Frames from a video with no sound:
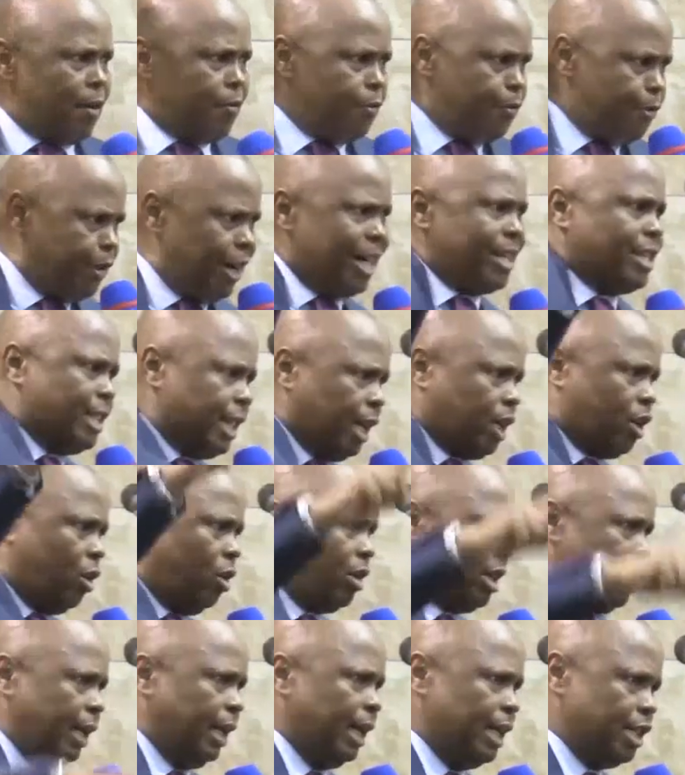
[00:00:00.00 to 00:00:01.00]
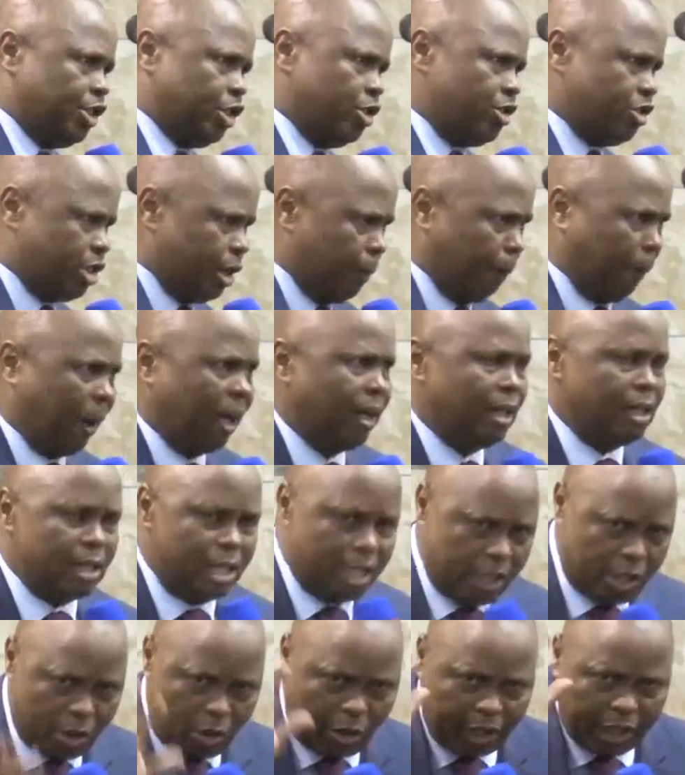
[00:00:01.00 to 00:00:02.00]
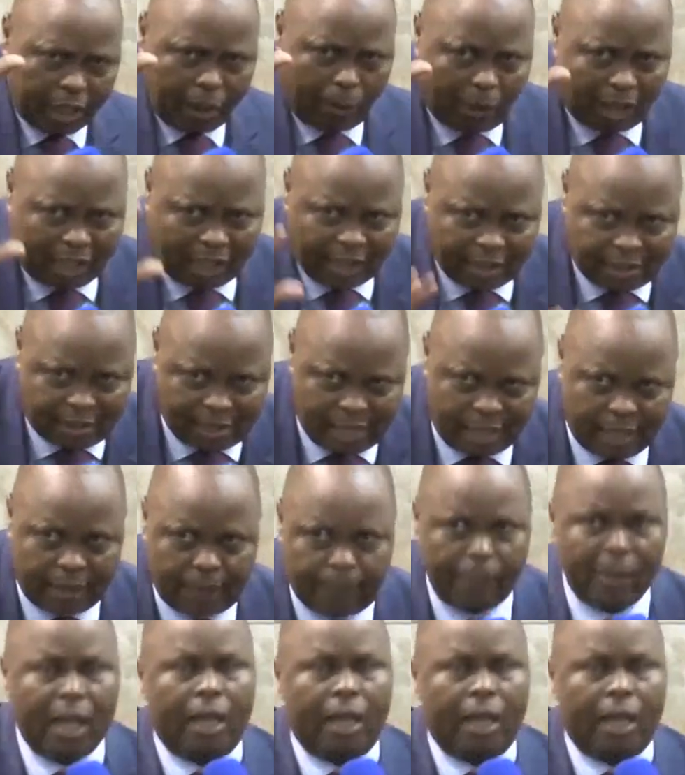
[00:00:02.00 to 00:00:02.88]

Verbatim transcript: a vertical relationship. Did you hear what I say?